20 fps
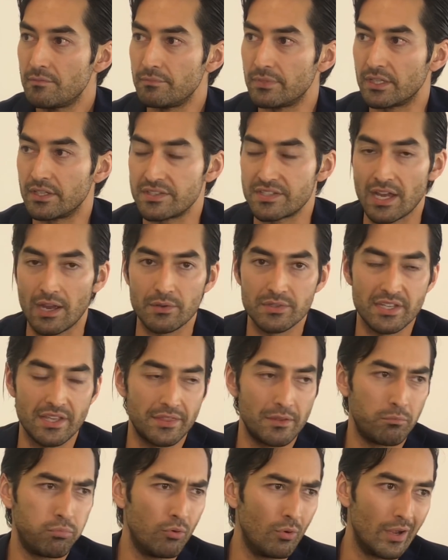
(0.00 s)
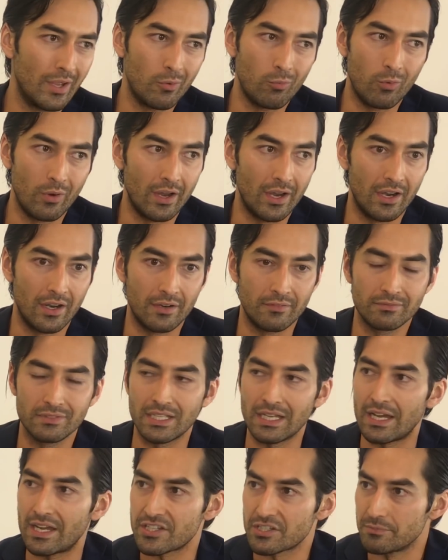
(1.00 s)
Because I was at the point where,
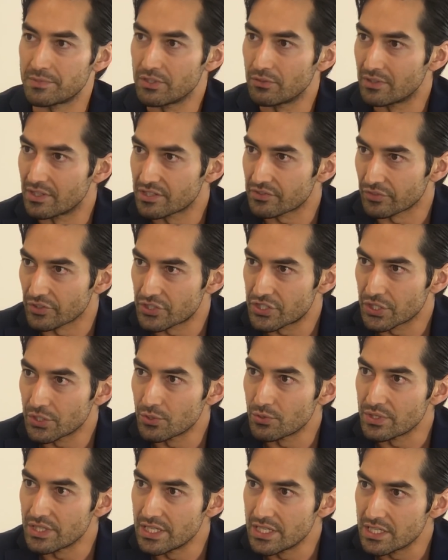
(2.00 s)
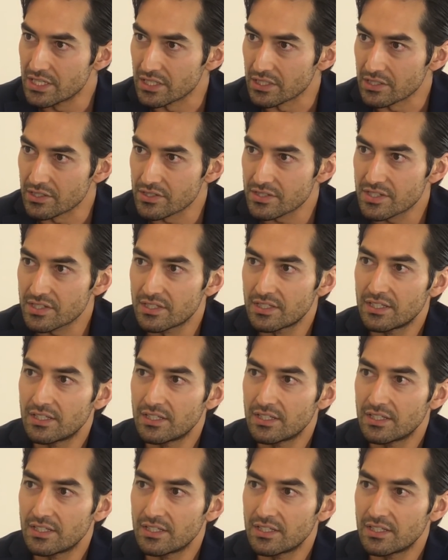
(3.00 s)
gosh, I'm doing this for 2 years.